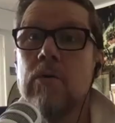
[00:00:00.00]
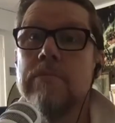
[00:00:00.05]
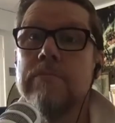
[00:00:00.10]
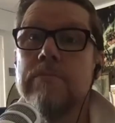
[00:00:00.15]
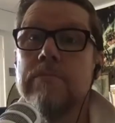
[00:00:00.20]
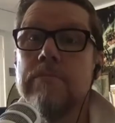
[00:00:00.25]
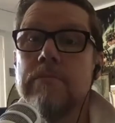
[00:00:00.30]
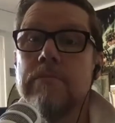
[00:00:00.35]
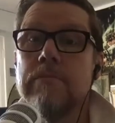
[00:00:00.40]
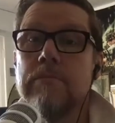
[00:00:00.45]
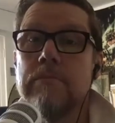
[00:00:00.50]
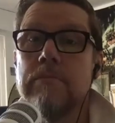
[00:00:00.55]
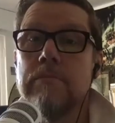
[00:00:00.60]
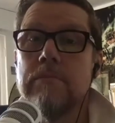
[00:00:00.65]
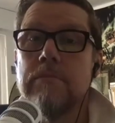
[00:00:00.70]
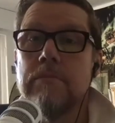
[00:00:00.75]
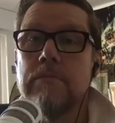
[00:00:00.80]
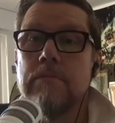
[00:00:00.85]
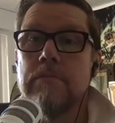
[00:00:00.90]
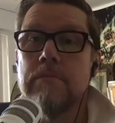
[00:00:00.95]
Oh.
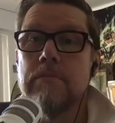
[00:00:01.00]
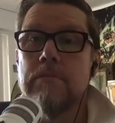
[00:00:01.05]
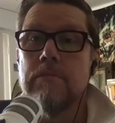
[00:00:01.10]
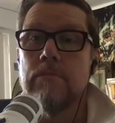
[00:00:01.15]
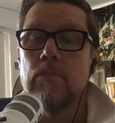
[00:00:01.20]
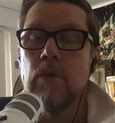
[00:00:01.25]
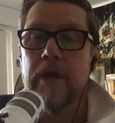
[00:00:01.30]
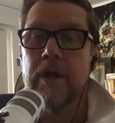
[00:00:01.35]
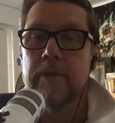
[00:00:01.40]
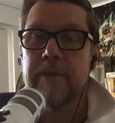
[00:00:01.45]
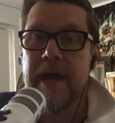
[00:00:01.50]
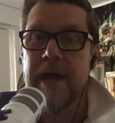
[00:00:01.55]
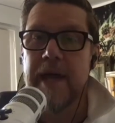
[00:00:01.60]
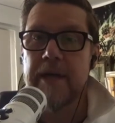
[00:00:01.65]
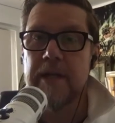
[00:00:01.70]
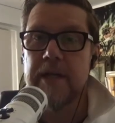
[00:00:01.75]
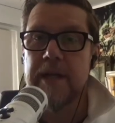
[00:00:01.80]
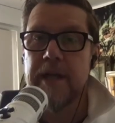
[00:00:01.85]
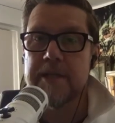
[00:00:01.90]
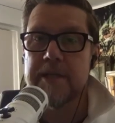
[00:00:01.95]
So you put
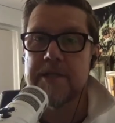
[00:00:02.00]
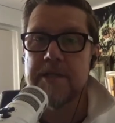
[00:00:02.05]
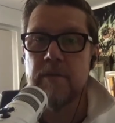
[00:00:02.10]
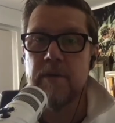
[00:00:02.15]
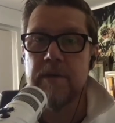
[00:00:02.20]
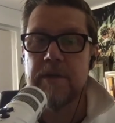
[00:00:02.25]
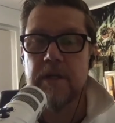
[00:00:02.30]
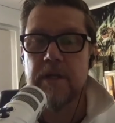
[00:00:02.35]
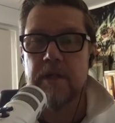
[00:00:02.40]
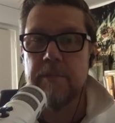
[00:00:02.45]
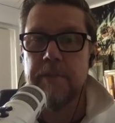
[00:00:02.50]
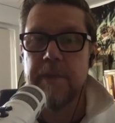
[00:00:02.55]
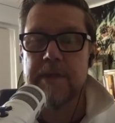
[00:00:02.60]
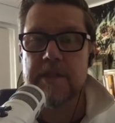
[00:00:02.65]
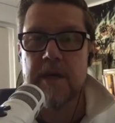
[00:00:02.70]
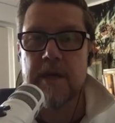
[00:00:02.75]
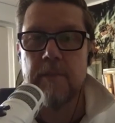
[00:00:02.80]
well, it on, be handy next year when the